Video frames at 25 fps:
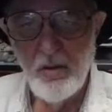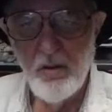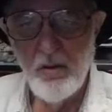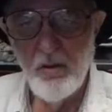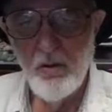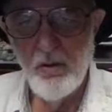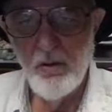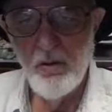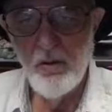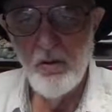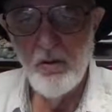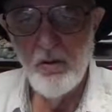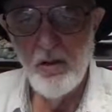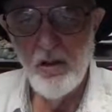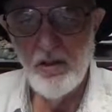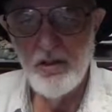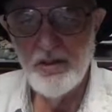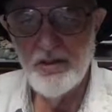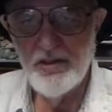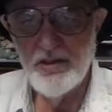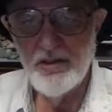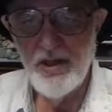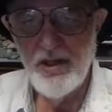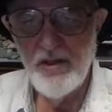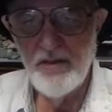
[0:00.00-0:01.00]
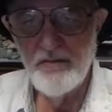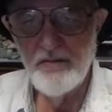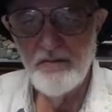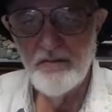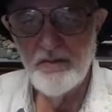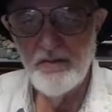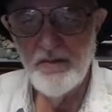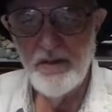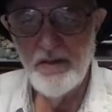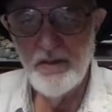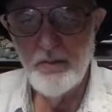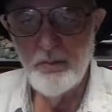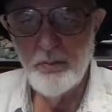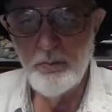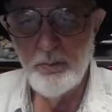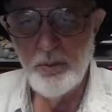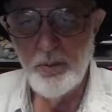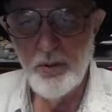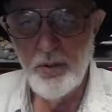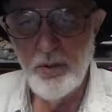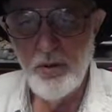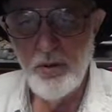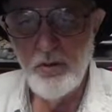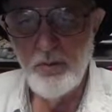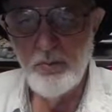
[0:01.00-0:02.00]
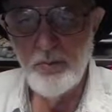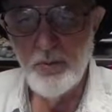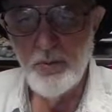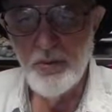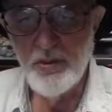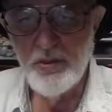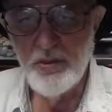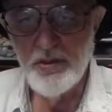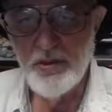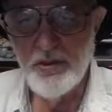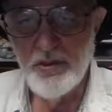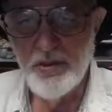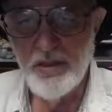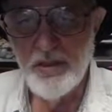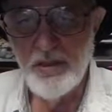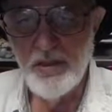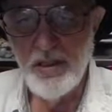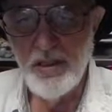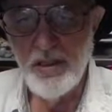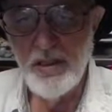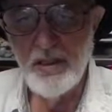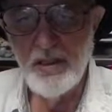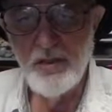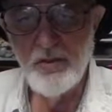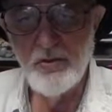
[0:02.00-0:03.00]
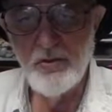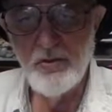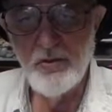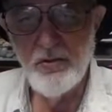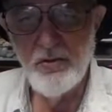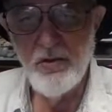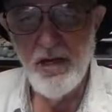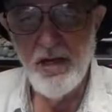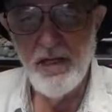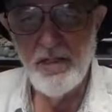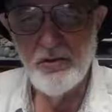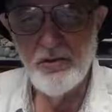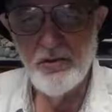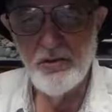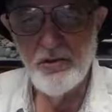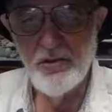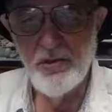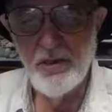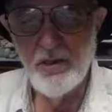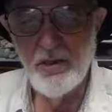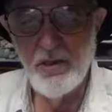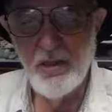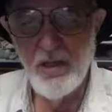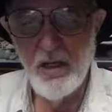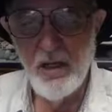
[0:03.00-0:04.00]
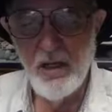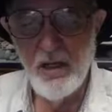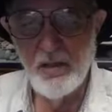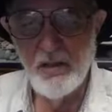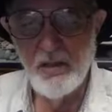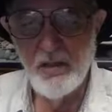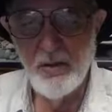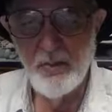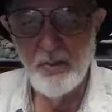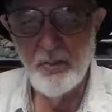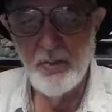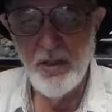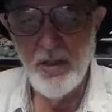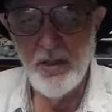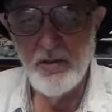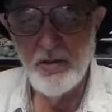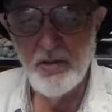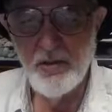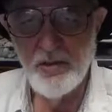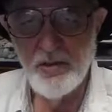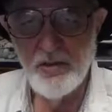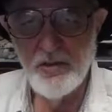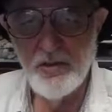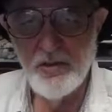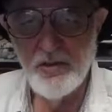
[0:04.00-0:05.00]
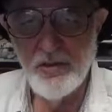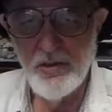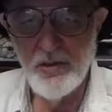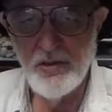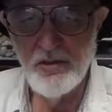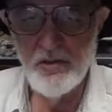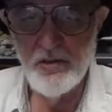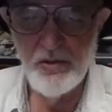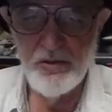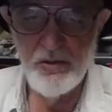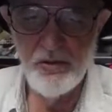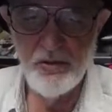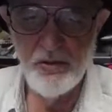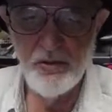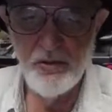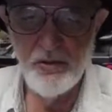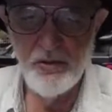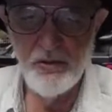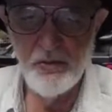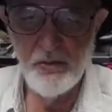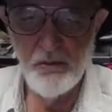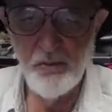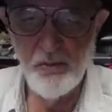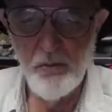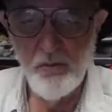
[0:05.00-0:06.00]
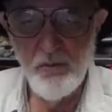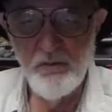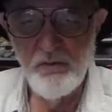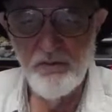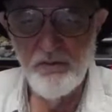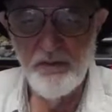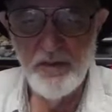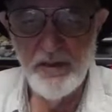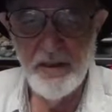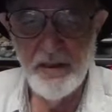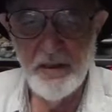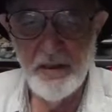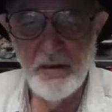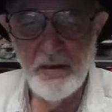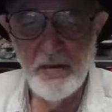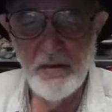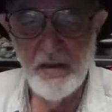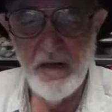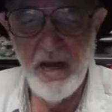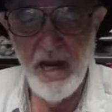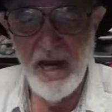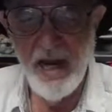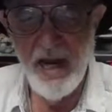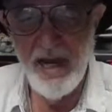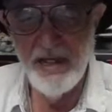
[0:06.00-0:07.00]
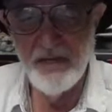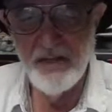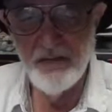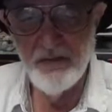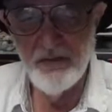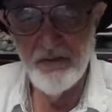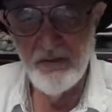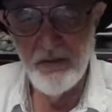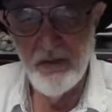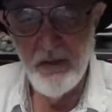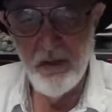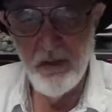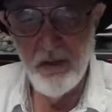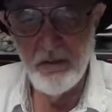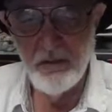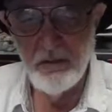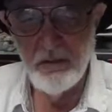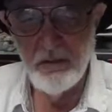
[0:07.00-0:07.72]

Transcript: or a self-employed person in a transient occupation such as roofing or asphalt.